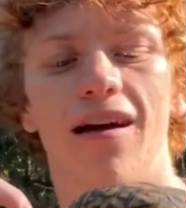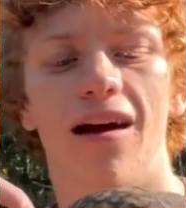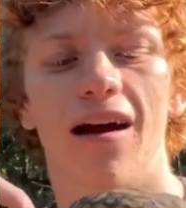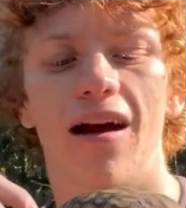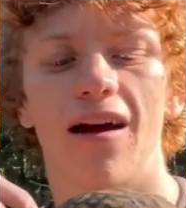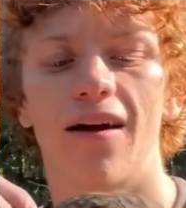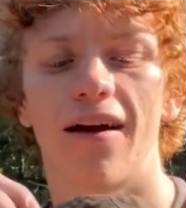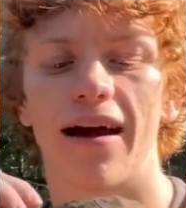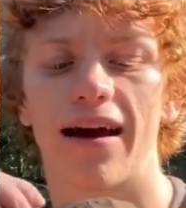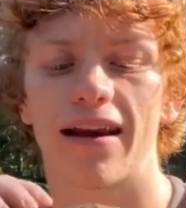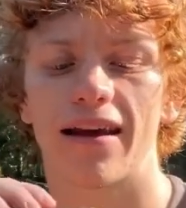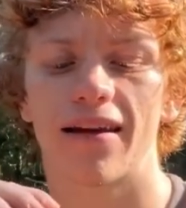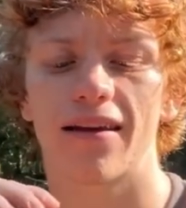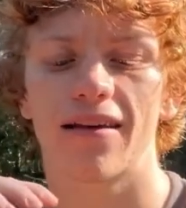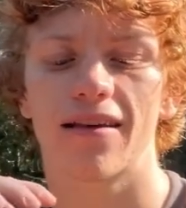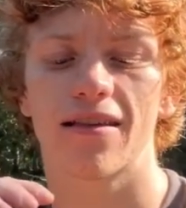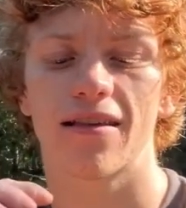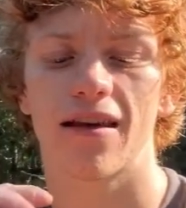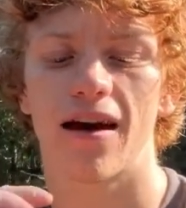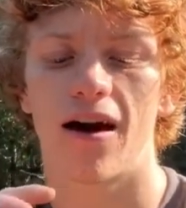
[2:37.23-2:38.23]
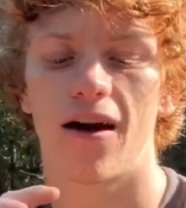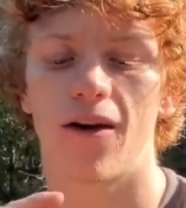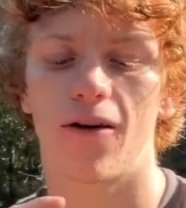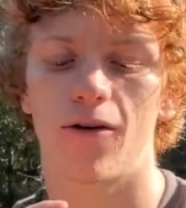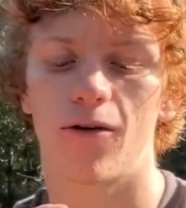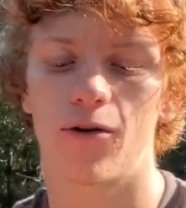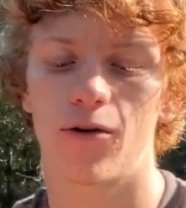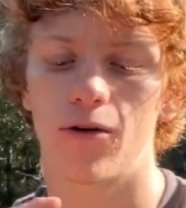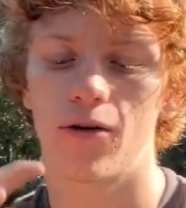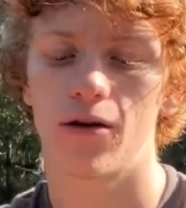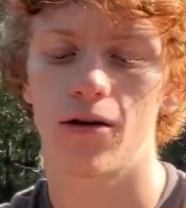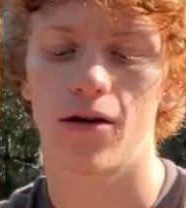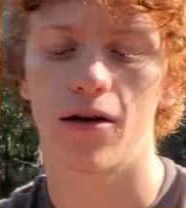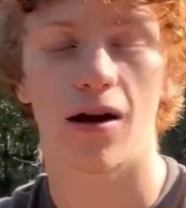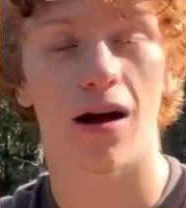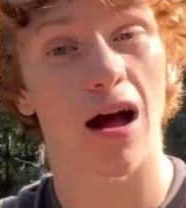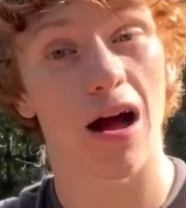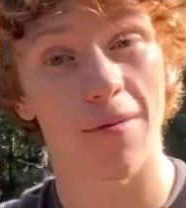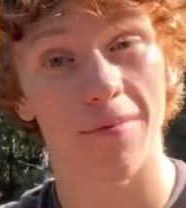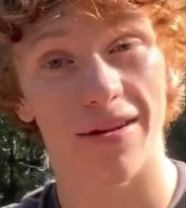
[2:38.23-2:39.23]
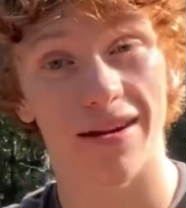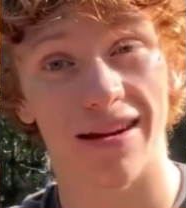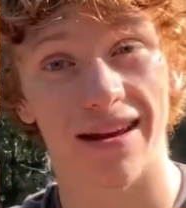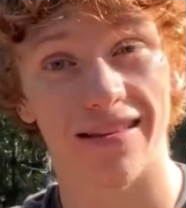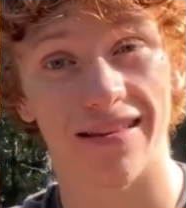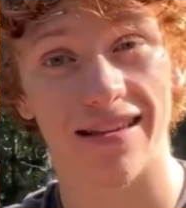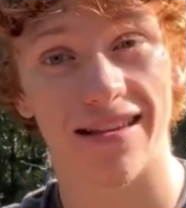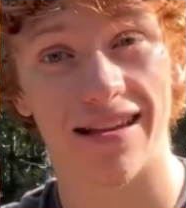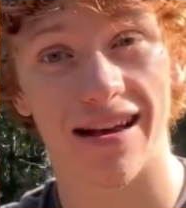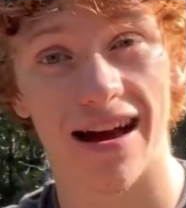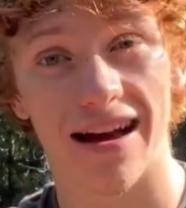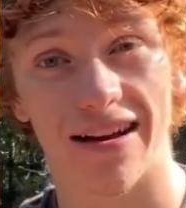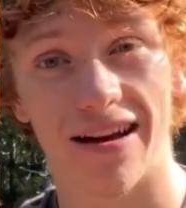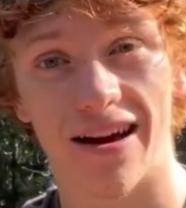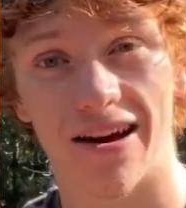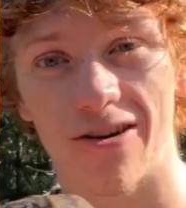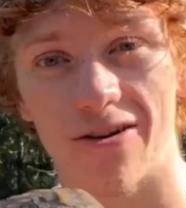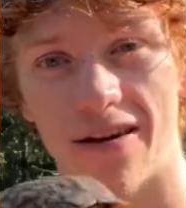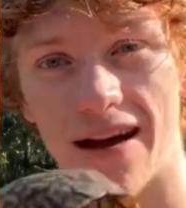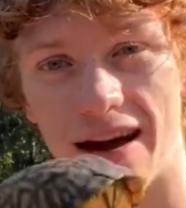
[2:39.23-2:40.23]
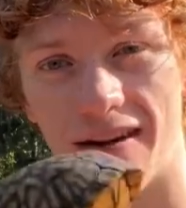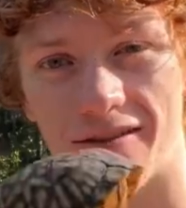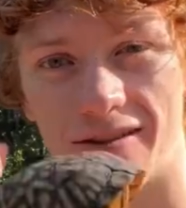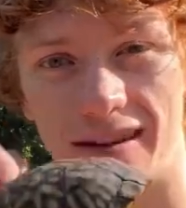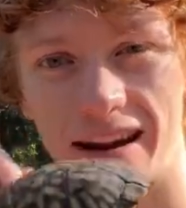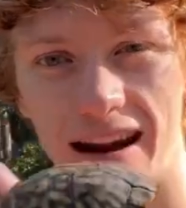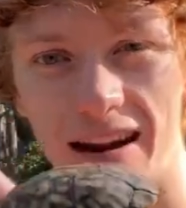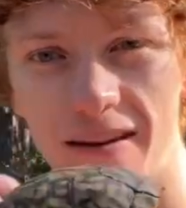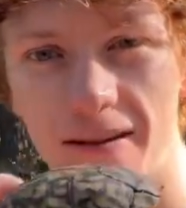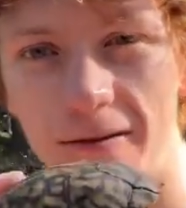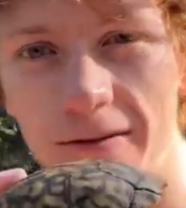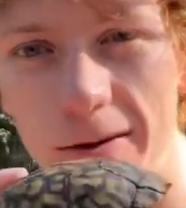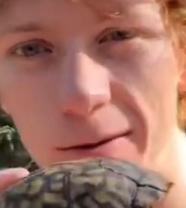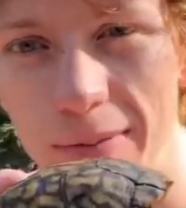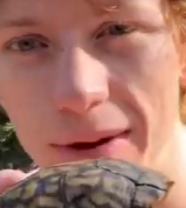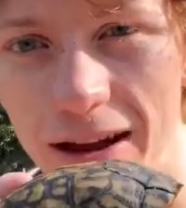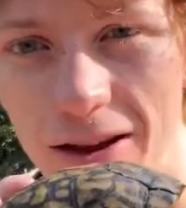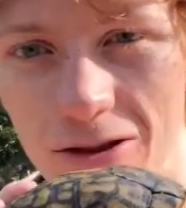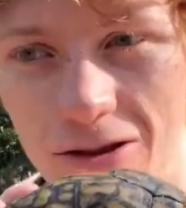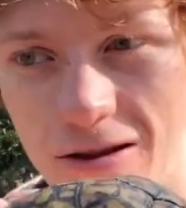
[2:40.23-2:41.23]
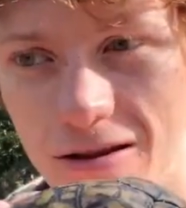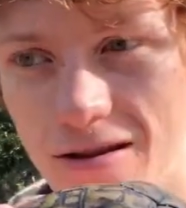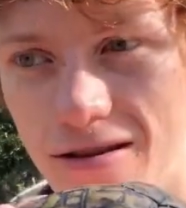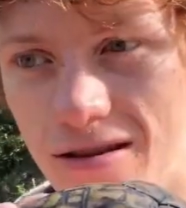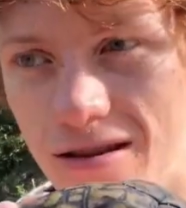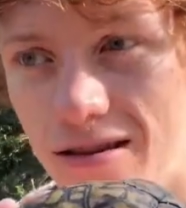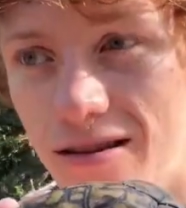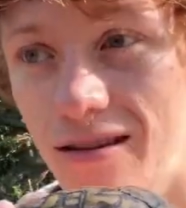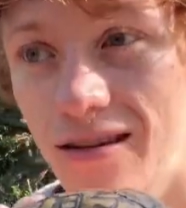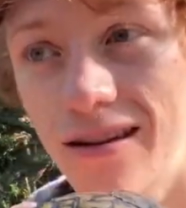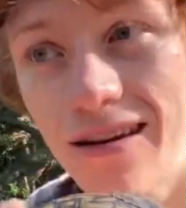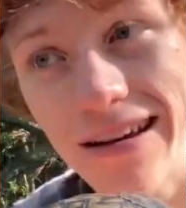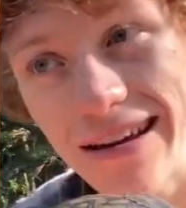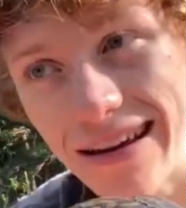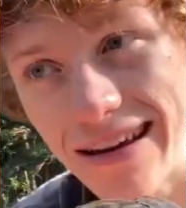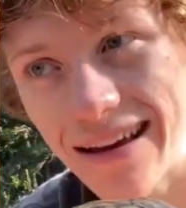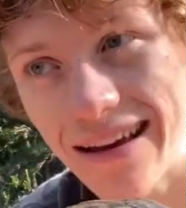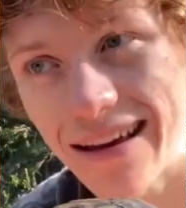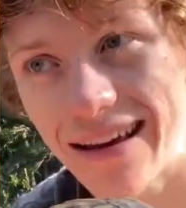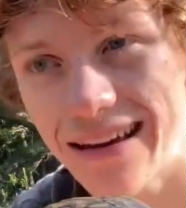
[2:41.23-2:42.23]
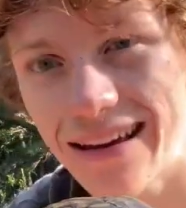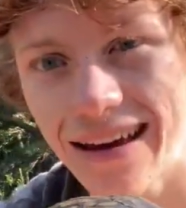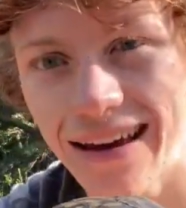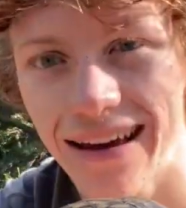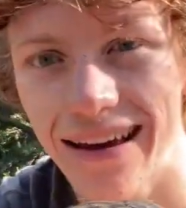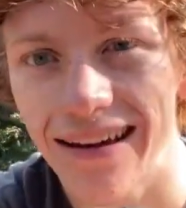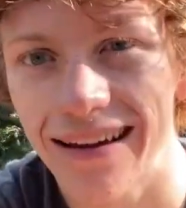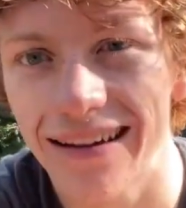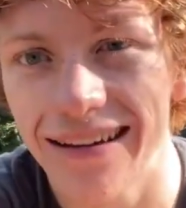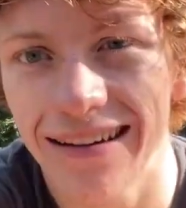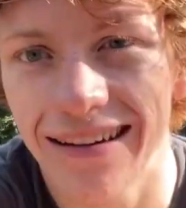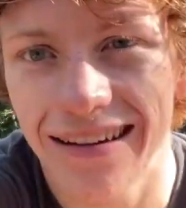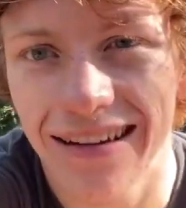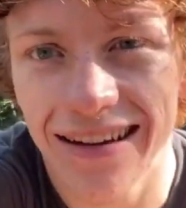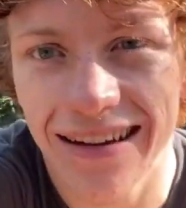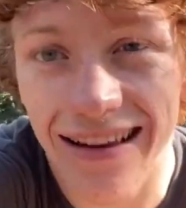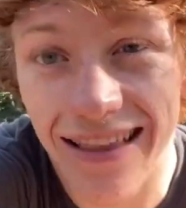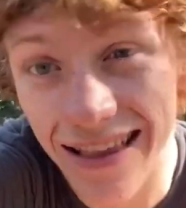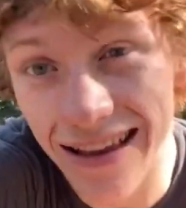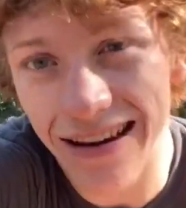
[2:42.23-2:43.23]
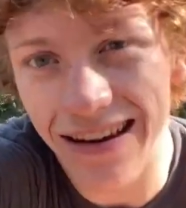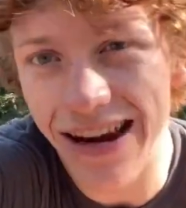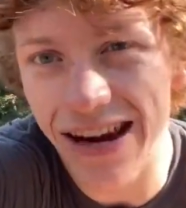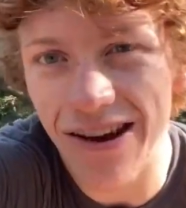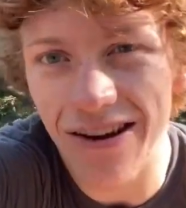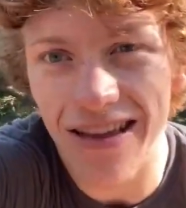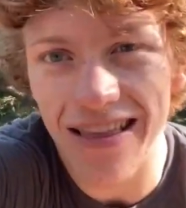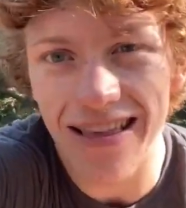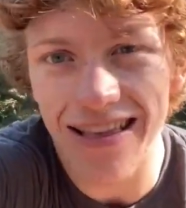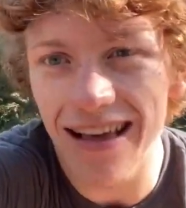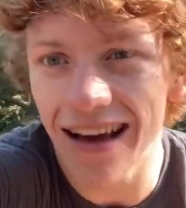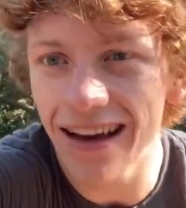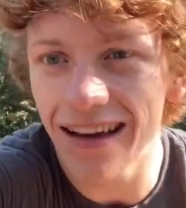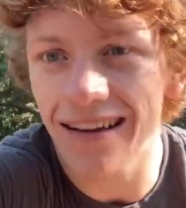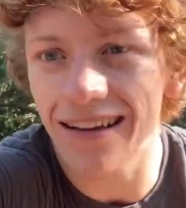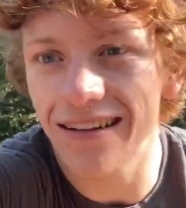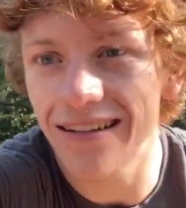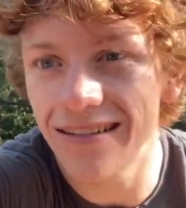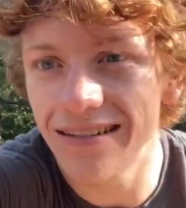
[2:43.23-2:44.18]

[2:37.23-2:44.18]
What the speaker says: Alrighty, so I'm gonna let this guy go after getting a few pictures, and yeah, let's continue on this hike.